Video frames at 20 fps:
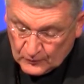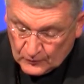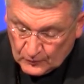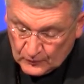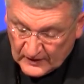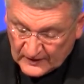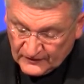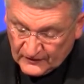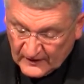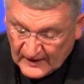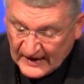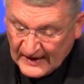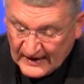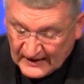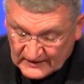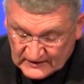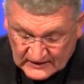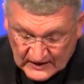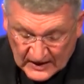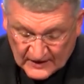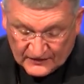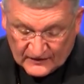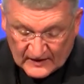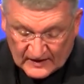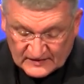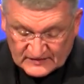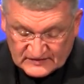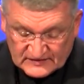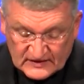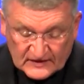when they had done
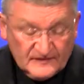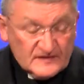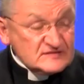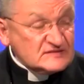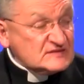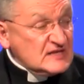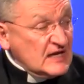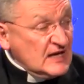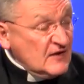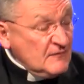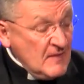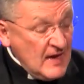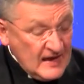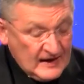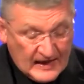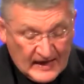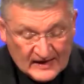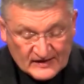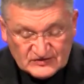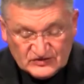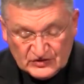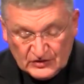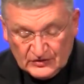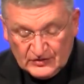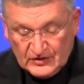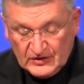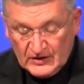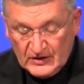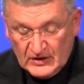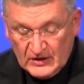this, and the Son of Man answered,